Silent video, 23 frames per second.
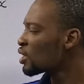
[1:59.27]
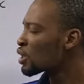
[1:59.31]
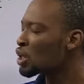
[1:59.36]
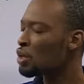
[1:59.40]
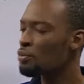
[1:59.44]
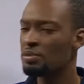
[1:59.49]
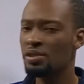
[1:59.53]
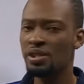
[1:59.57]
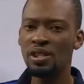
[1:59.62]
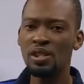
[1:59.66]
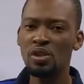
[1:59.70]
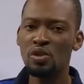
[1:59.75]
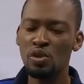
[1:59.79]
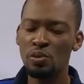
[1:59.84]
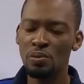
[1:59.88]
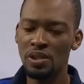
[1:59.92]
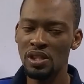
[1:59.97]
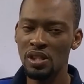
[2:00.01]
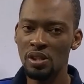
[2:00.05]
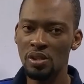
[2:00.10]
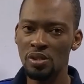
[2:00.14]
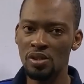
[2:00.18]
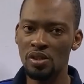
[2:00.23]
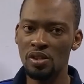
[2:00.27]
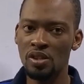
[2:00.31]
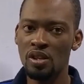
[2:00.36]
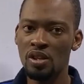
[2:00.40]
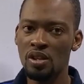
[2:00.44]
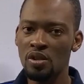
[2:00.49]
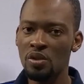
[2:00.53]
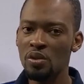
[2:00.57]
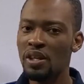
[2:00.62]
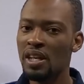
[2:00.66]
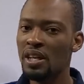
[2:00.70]
some things will be lost.
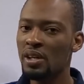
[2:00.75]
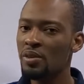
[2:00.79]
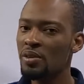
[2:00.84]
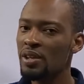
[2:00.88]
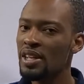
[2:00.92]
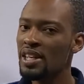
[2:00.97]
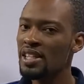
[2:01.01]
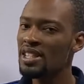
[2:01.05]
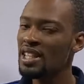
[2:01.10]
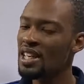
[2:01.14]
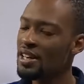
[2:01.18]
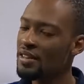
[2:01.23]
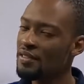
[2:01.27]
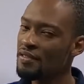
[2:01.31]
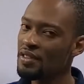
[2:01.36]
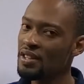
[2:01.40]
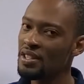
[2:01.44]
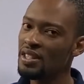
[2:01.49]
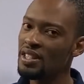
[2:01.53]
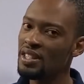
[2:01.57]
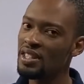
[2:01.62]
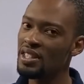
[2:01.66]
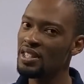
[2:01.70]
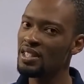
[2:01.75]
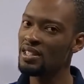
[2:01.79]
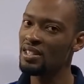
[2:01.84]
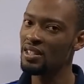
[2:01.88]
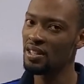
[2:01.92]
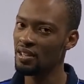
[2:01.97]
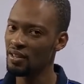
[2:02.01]
You cannot get everything